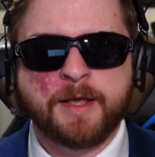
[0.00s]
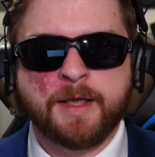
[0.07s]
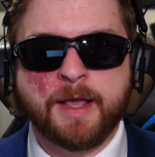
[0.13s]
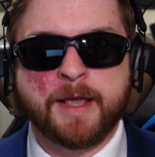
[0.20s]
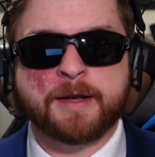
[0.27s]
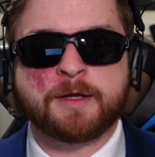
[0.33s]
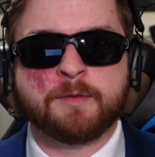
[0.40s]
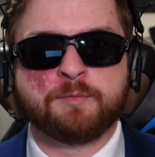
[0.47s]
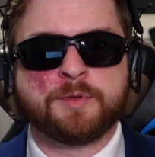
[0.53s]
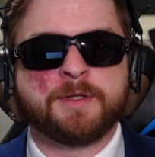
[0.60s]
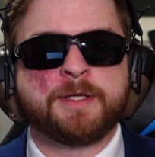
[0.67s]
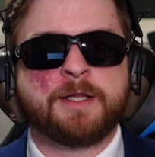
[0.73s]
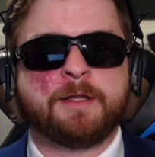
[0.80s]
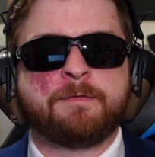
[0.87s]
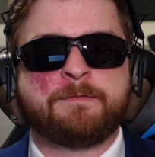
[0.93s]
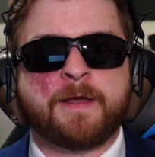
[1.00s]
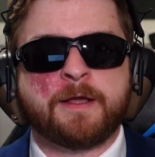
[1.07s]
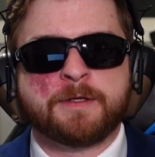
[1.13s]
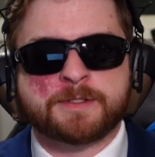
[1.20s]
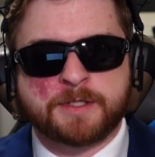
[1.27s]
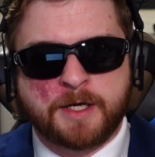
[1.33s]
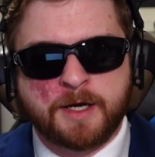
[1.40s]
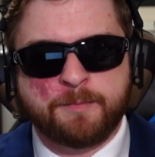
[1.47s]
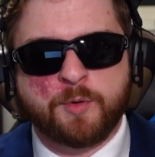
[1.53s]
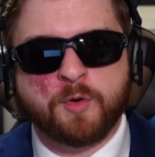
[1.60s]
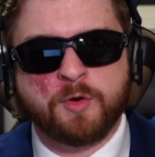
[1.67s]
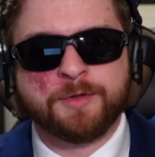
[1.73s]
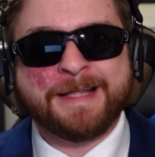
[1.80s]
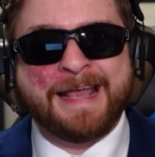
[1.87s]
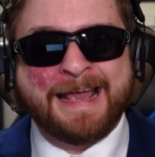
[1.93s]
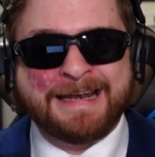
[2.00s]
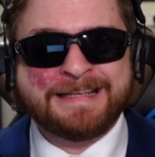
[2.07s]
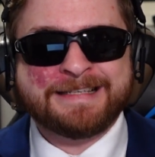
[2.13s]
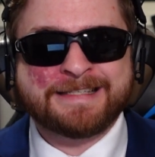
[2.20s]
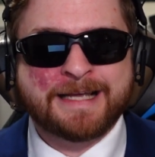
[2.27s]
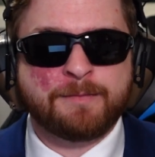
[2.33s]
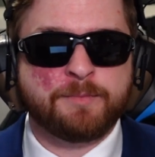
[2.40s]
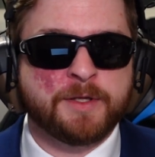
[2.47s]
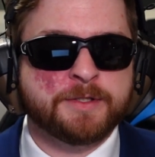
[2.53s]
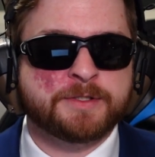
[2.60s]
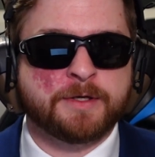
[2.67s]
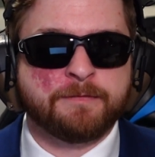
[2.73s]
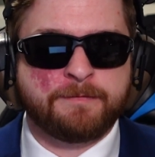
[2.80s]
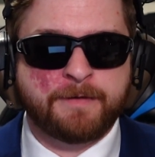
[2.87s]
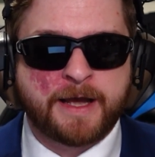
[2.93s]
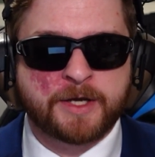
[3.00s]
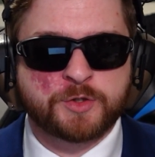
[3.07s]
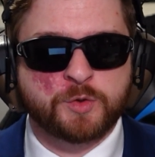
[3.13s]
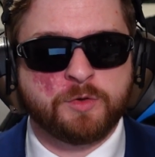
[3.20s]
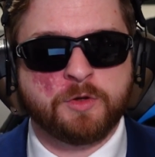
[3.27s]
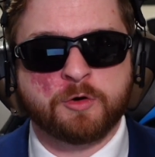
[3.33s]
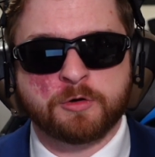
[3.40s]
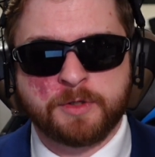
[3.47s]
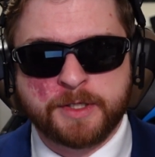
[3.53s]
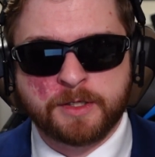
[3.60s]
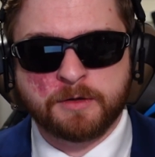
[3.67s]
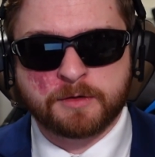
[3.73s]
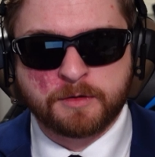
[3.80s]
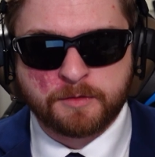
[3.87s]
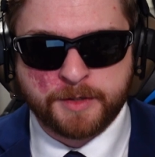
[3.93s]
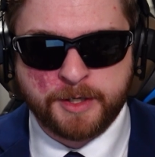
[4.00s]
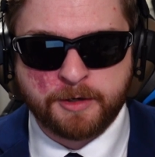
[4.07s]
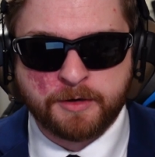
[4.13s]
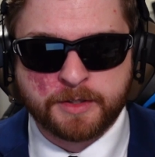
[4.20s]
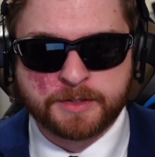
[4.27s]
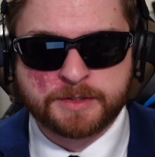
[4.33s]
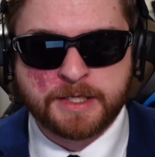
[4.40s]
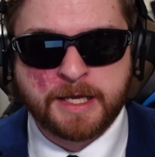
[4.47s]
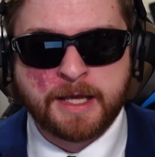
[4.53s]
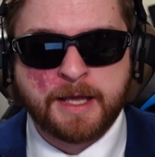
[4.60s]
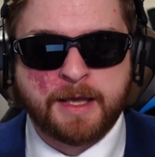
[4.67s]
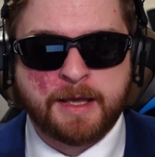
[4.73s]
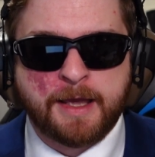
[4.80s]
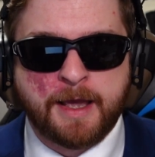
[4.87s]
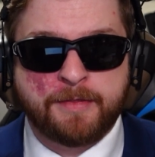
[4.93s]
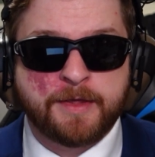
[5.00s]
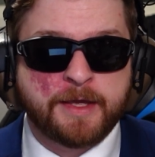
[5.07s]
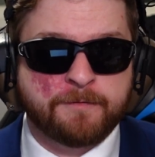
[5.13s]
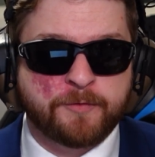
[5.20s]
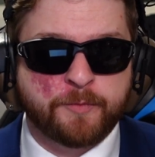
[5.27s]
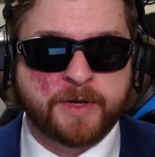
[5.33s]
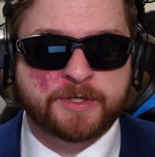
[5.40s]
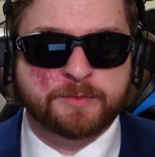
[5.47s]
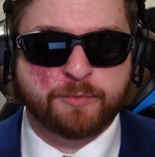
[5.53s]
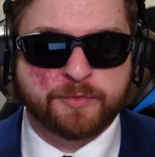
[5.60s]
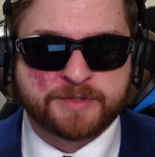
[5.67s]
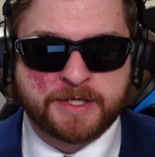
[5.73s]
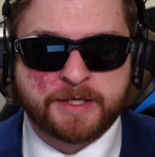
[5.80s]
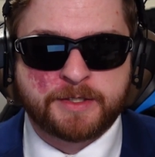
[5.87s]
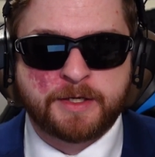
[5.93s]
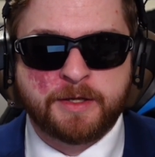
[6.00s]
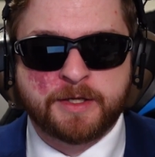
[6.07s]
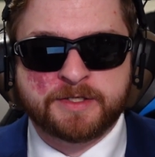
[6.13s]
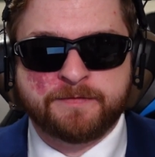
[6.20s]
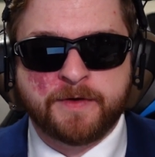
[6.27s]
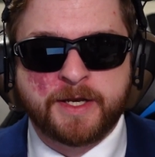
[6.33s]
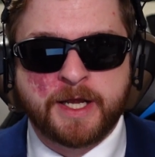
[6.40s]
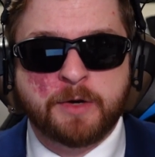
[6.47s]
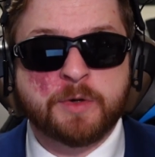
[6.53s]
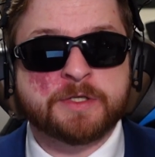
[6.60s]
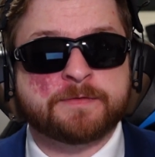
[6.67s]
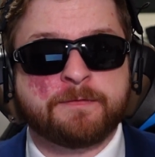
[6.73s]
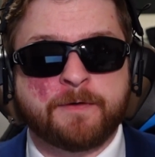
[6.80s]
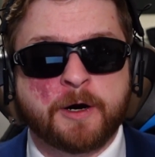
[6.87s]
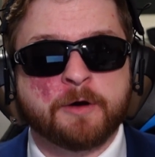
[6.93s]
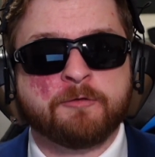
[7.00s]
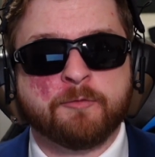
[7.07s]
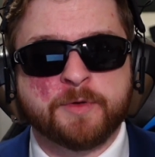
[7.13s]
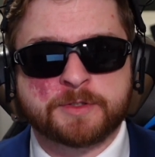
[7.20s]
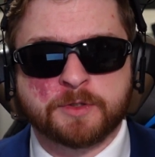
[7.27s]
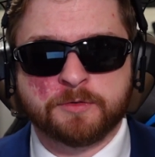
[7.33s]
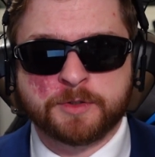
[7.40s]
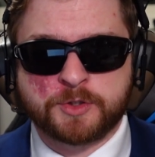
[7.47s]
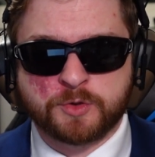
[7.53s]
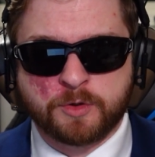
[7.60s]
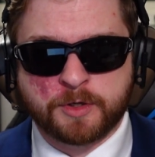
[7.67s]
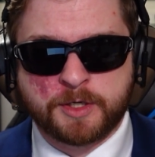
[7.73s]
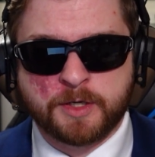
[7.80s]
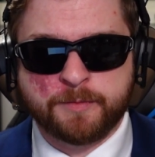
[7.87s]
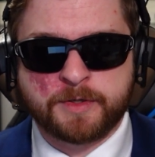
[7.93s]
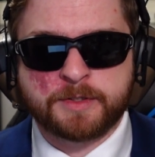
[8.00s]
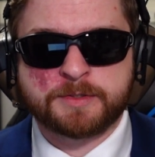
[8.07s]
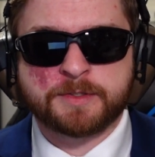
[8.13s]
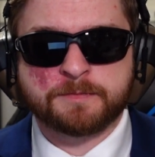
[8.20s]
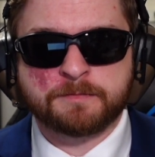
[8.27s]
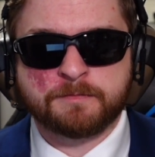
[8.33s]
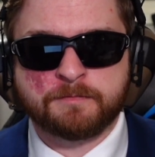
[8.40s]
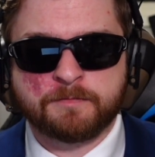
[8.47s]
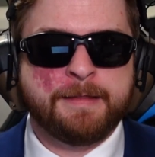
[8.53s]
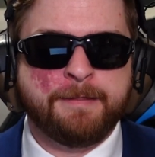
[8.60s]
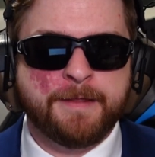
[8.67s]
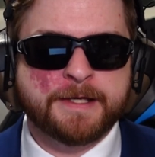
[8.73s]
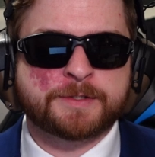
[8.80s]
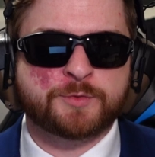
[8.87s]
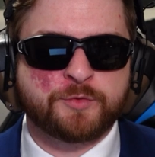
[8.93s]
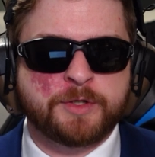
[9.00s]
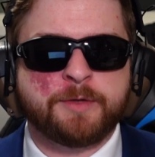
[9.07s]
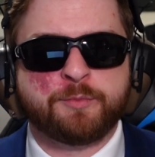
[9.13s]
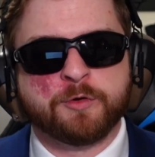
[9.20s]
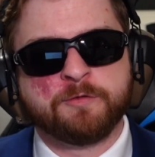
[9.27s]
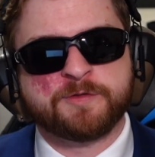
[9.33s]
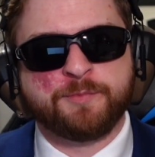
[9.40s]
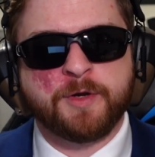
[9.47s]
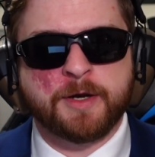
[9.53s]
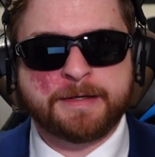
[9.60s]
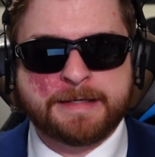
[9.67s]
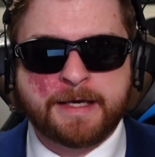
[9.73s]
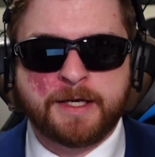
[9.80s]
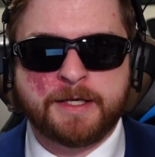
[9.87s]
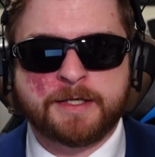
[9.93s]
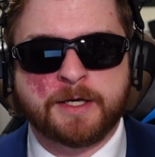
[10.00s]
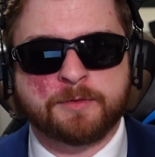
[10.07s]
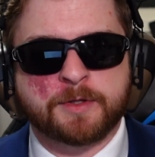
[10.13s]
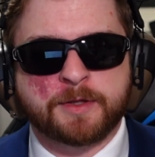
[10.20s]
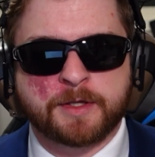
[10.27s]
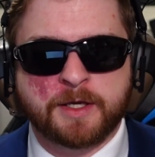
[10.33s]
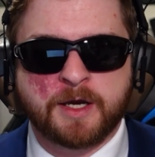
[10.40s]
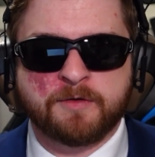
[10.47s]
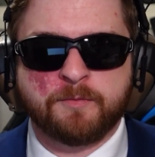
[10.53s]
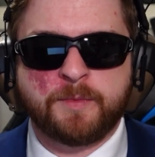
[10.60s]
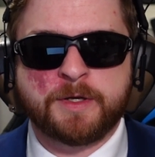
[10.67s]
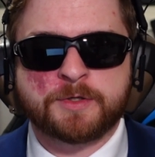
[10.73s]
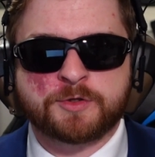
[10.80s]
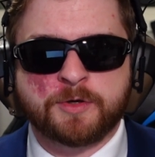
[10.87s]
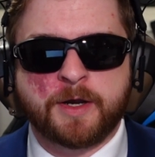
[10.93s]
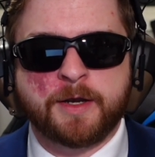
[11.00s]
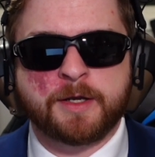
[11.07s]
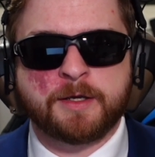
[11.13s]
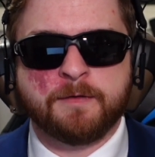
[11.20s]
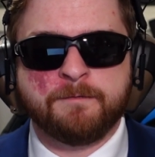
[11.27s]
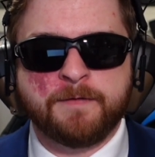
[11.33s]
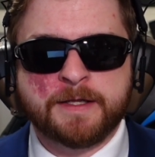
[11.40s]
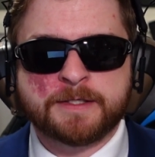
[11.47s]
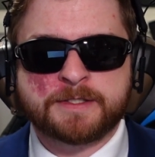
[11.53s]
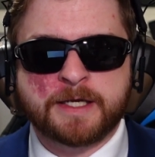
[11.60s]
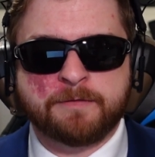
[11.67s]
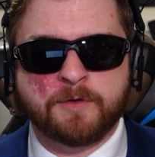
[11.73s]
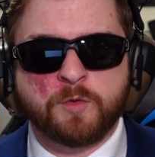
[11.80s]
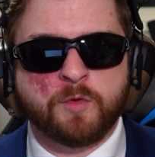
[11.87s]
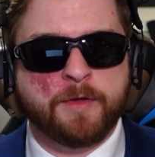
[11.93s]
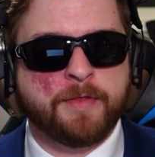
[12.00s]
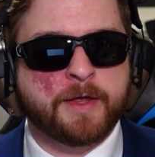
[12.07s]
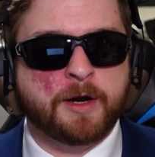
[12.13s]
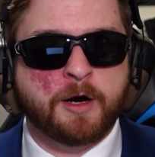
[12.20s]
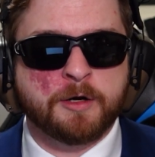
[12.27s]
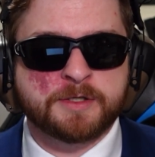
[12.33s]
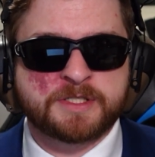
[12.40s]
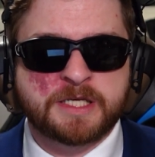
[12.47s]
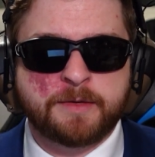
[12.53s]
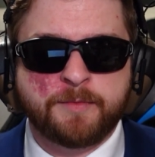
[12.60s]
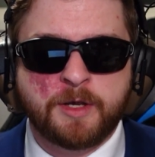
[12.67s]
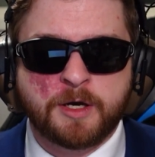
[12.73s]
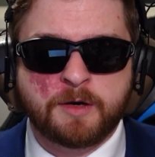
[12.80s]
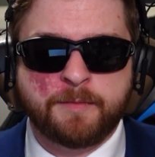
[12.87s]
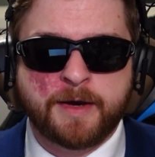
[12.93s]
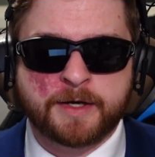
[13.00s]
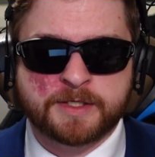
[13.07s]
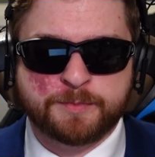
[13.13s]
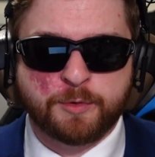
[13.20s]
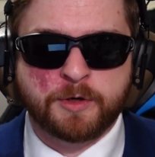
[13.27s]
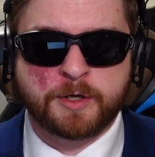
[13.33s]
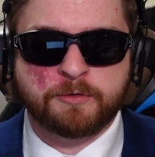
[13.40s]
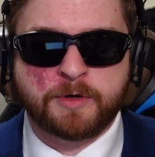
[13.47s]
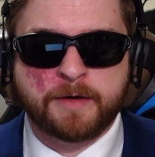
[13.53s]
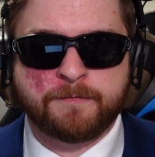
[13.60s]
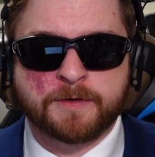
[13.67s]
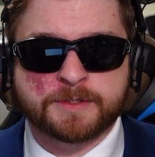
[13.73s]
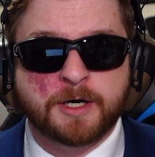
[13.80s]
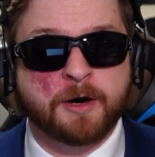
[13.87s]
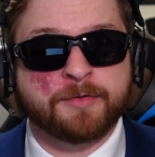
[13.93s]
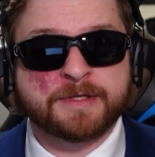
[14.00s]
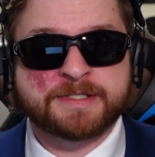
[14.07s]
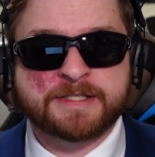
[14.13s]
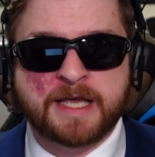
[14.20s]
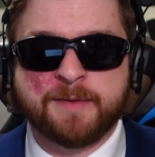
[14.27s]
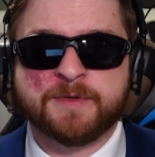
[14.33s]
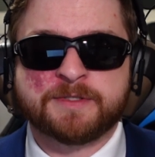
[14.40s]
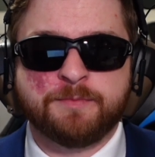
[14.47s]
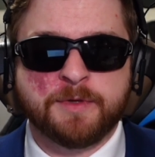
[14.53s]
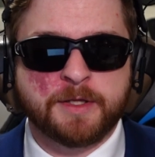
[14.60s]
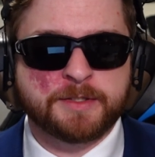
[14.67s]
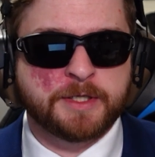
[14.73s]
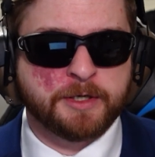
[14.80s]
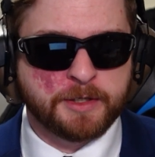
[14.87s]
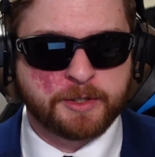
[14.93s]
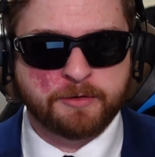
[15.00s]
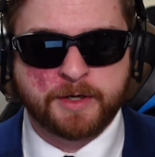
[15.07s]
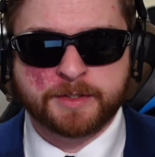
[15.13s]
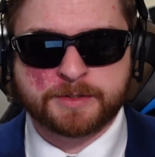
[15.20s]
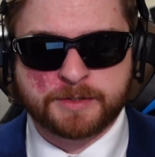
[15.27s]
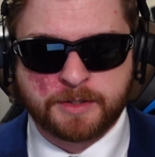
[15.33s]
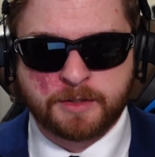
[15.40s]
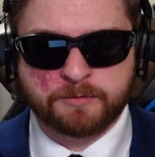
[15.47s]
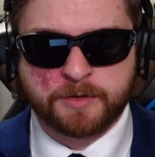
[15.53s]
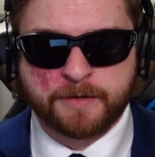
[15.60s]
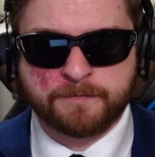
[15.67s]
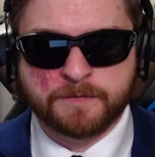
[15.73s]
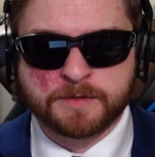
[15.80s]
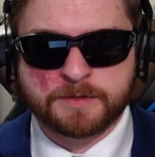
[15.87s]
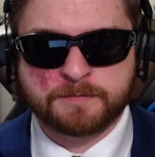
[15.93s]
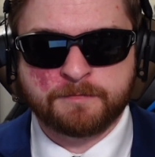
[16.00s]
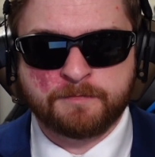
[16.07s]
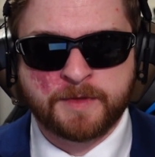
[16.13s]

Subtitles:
It completely fails to uphold any semblance of factual or legal coherence, and the information presented in this video is far from its only shortcomings. This really proves beyond any doubt that the government is trying to convince everyone that our semi-automatic sporting rifles are the same as military-grade assault rifles.